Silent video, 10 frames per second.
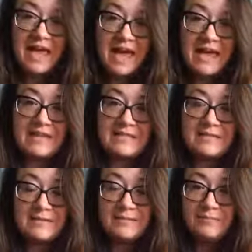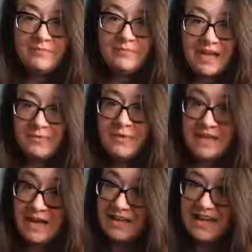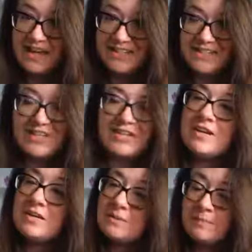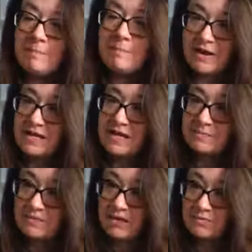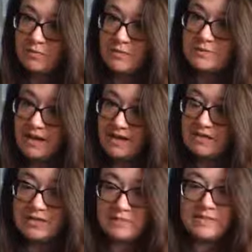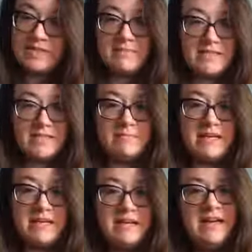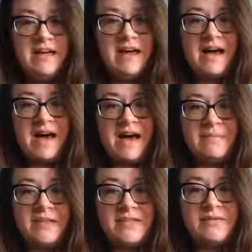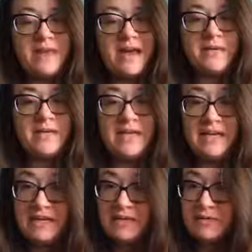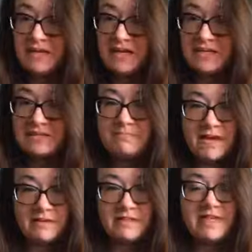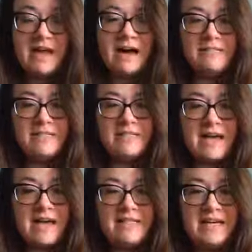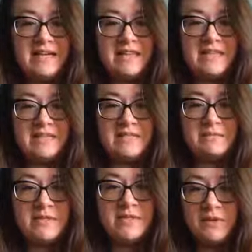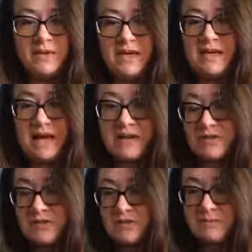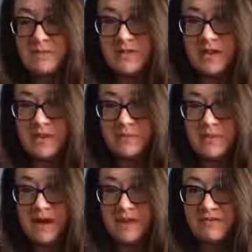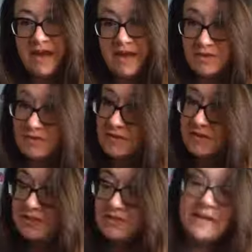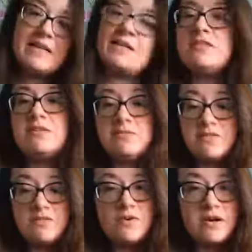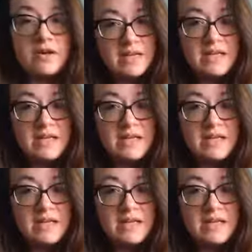And in retaliation, Mutton himself was made into a specimen. And so now he, or his pelt, resides at the Smithsonian National Museum of Natural History and is used for